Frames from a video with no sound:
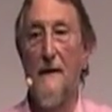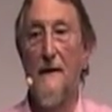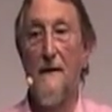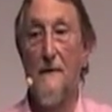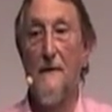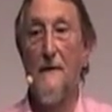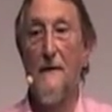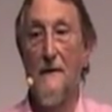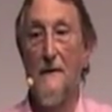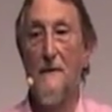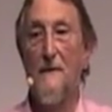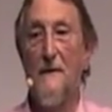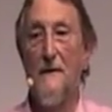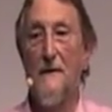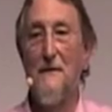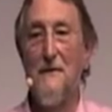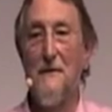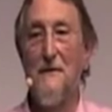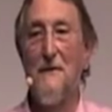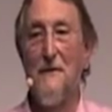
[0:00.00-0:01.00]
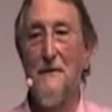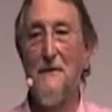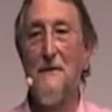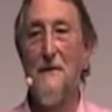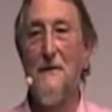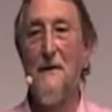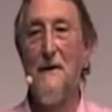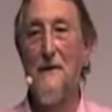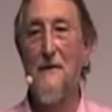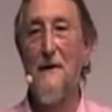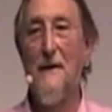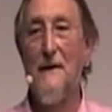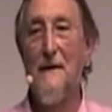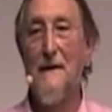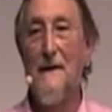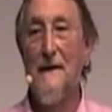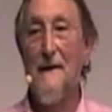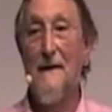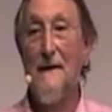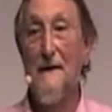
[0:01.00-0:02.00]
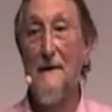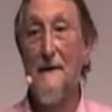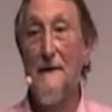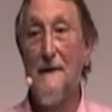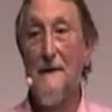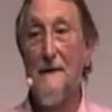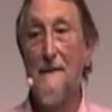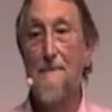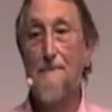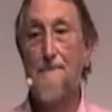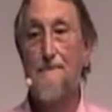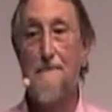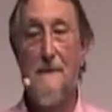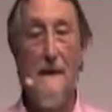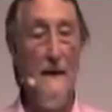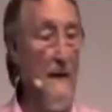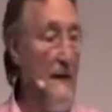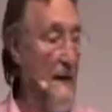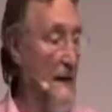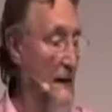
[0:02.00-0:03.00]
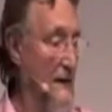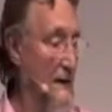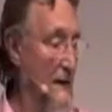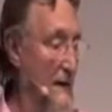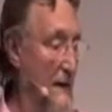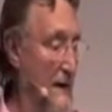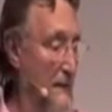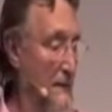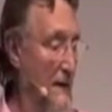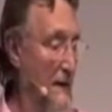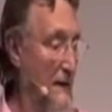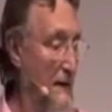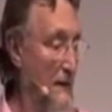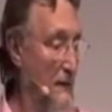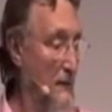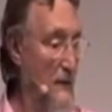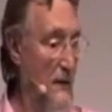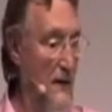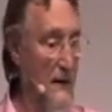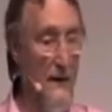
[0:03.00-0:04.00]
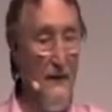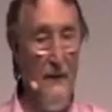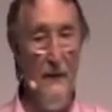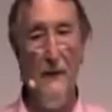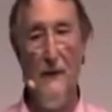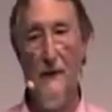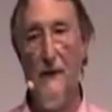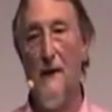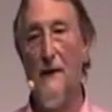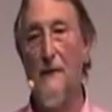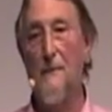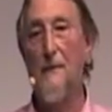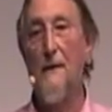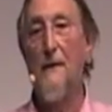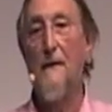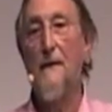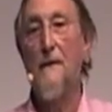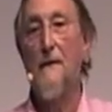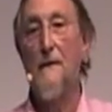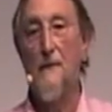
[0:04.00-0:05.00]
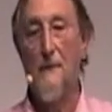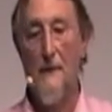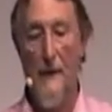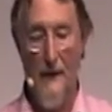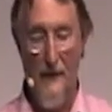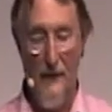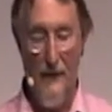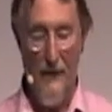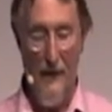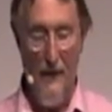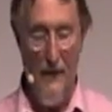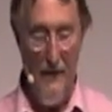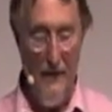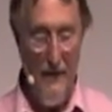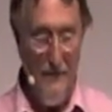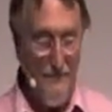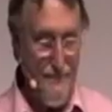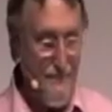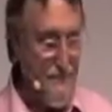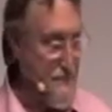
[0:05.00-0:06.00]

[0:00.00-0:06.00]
how we should live our lives. So let me wind this up with a